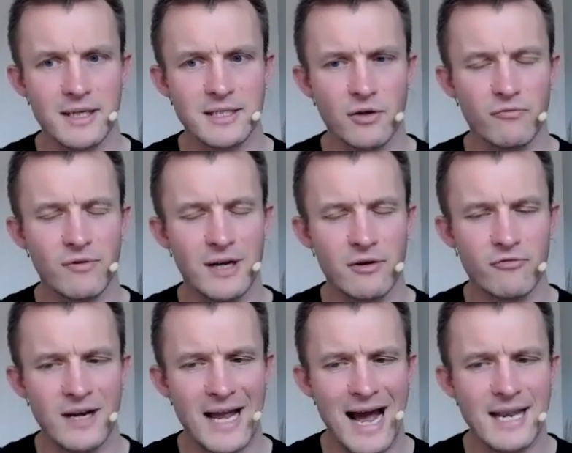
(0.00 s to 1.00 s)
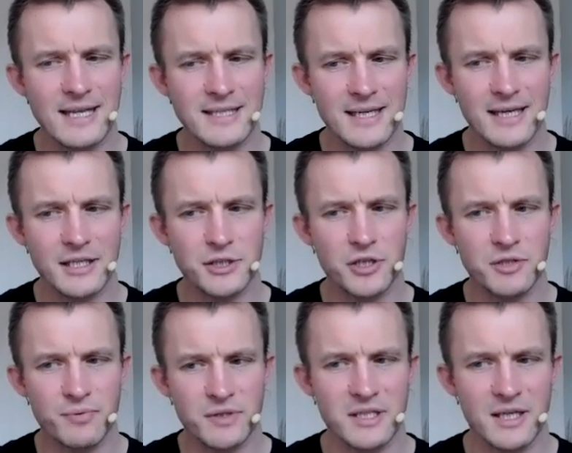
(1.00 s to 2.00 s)
it's not really a reality, it's just
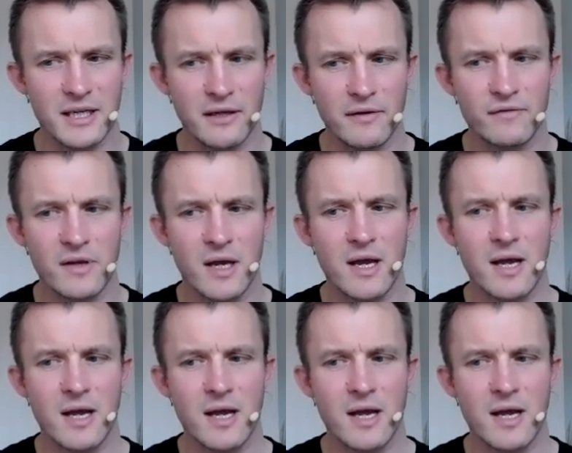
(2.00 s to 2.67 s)
perceived,